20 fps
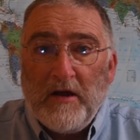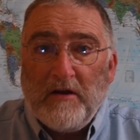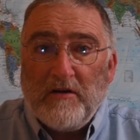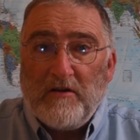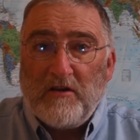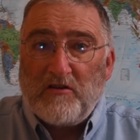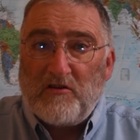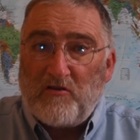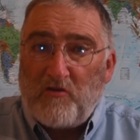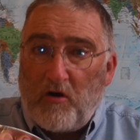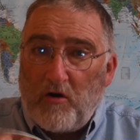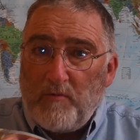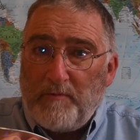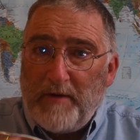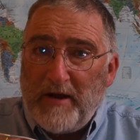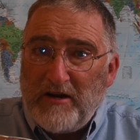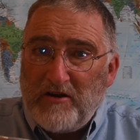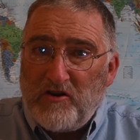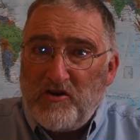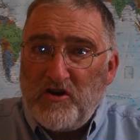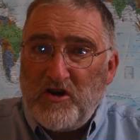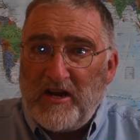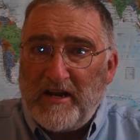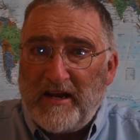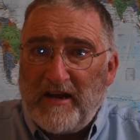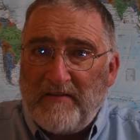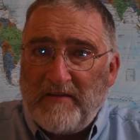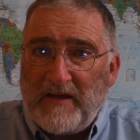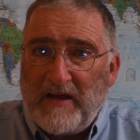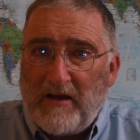The slow pitch
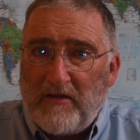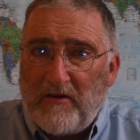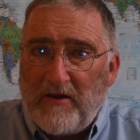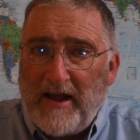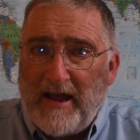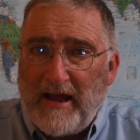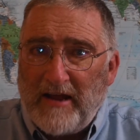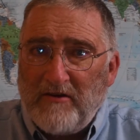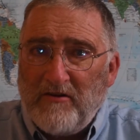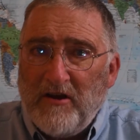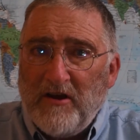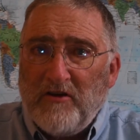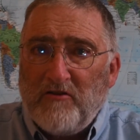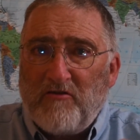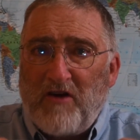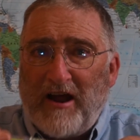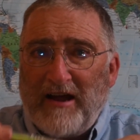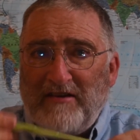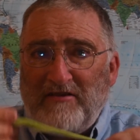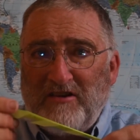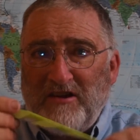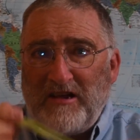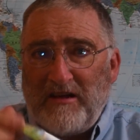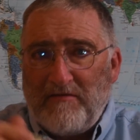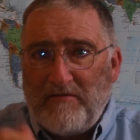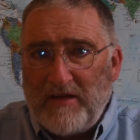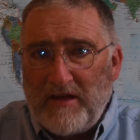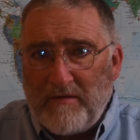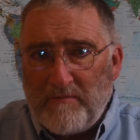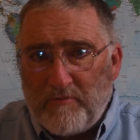jig, on the other hand, tries to
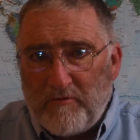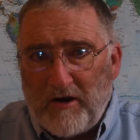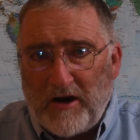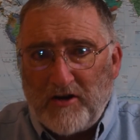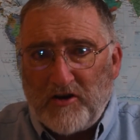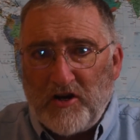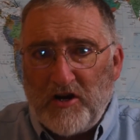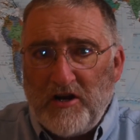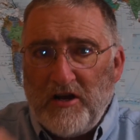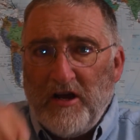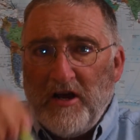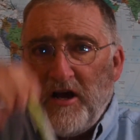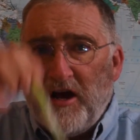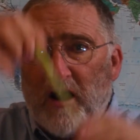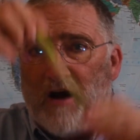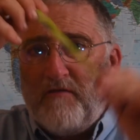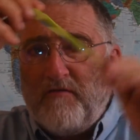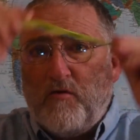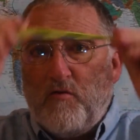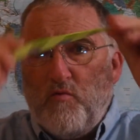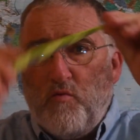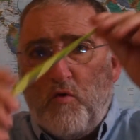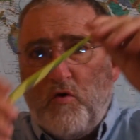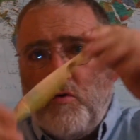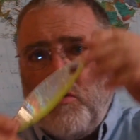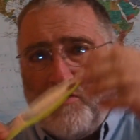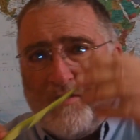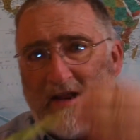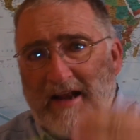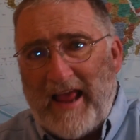give the impression of a
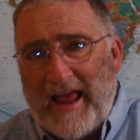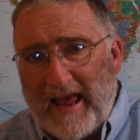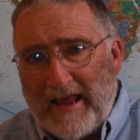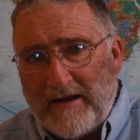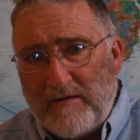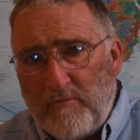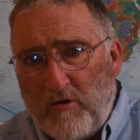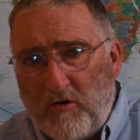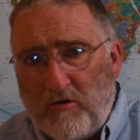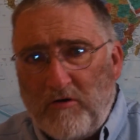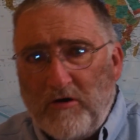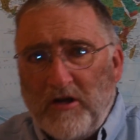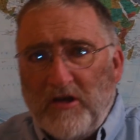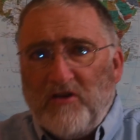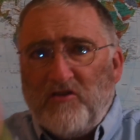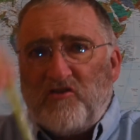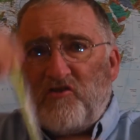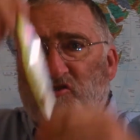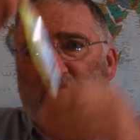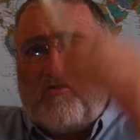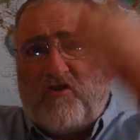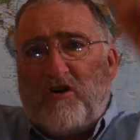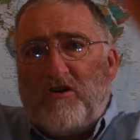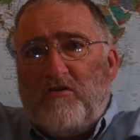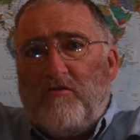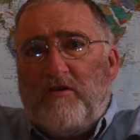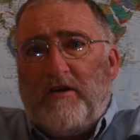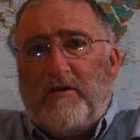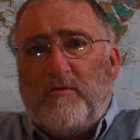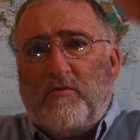wounded animal,
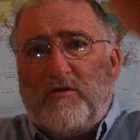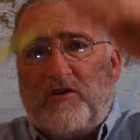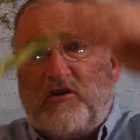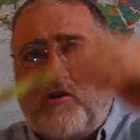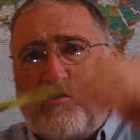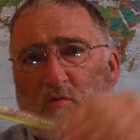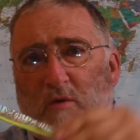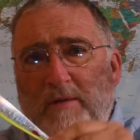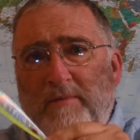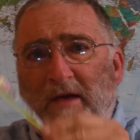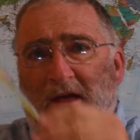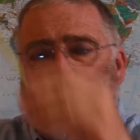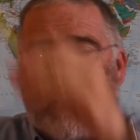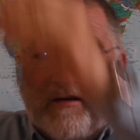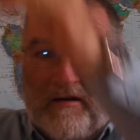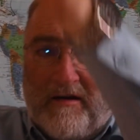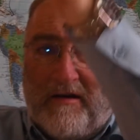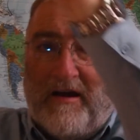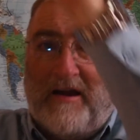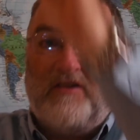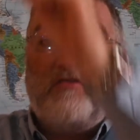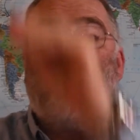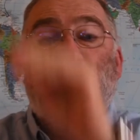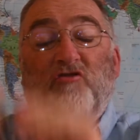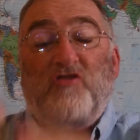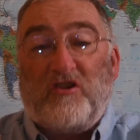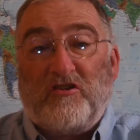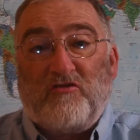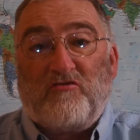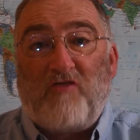struggling with swimming and
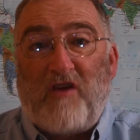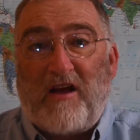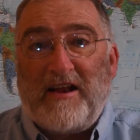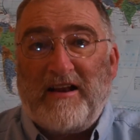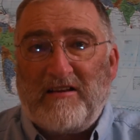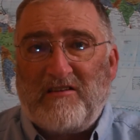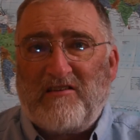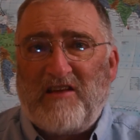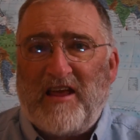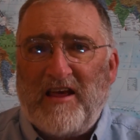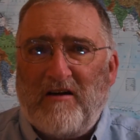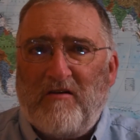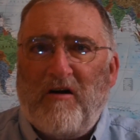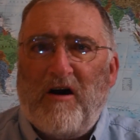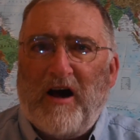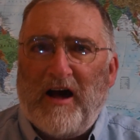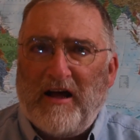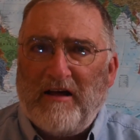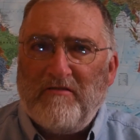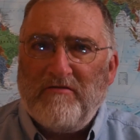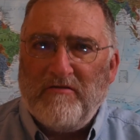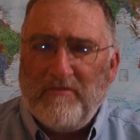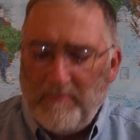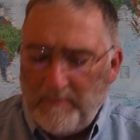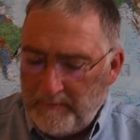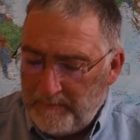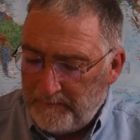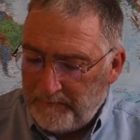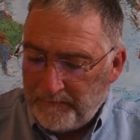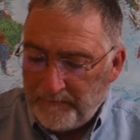just trying to stay alive.
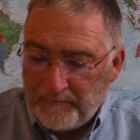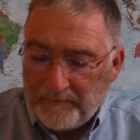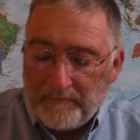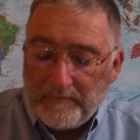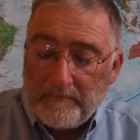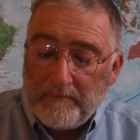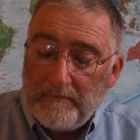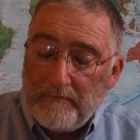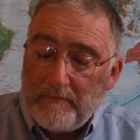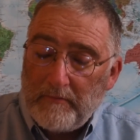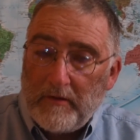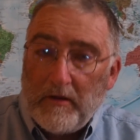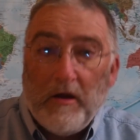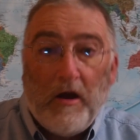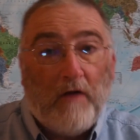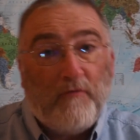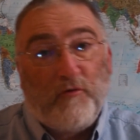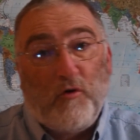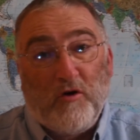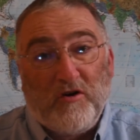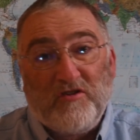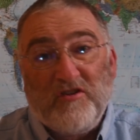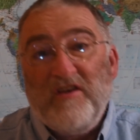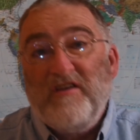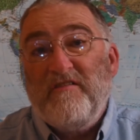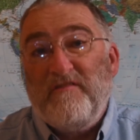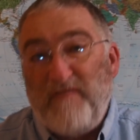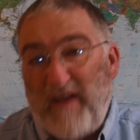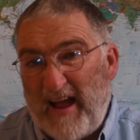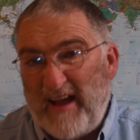Of course,
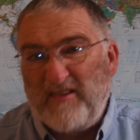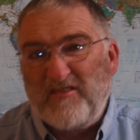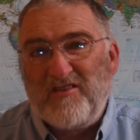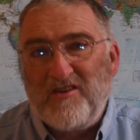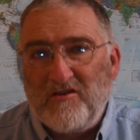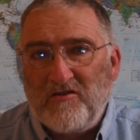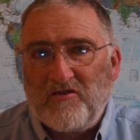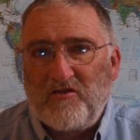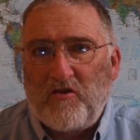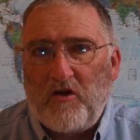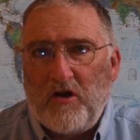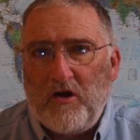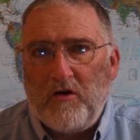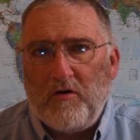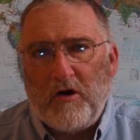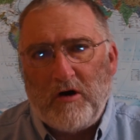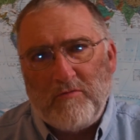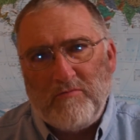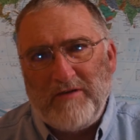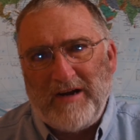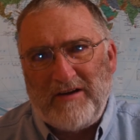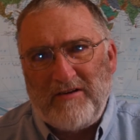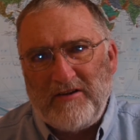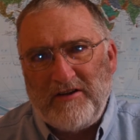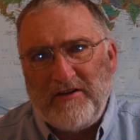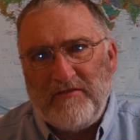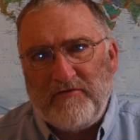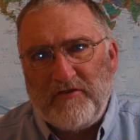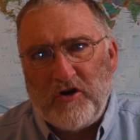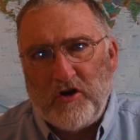fast and slow are
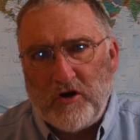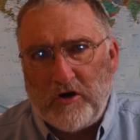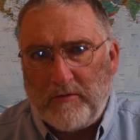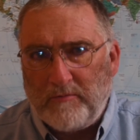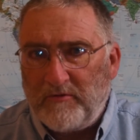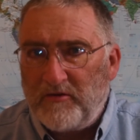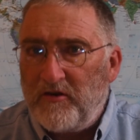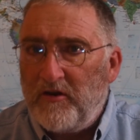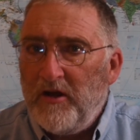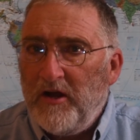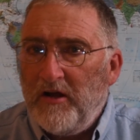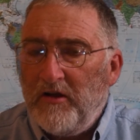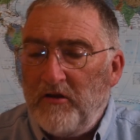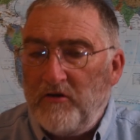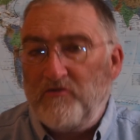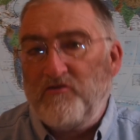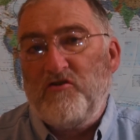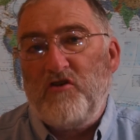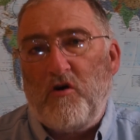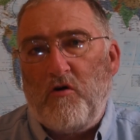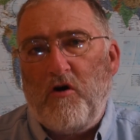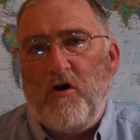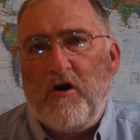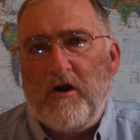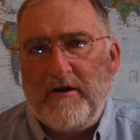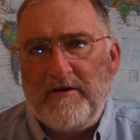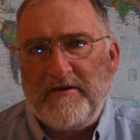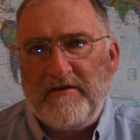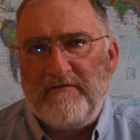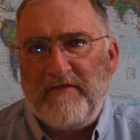relative terms. There's no
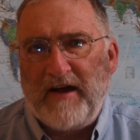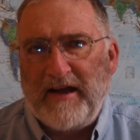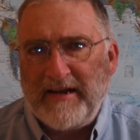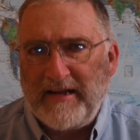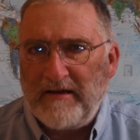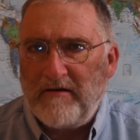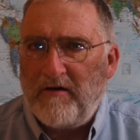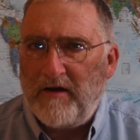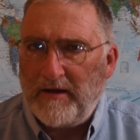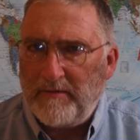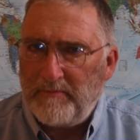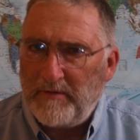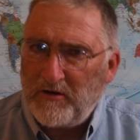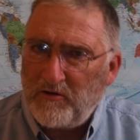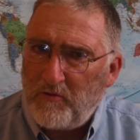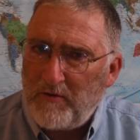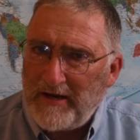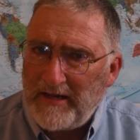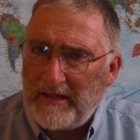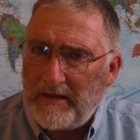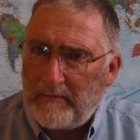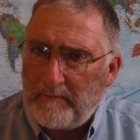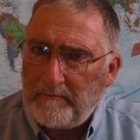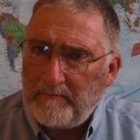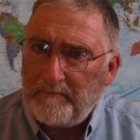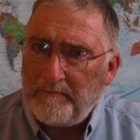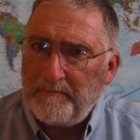hard dividing line between them.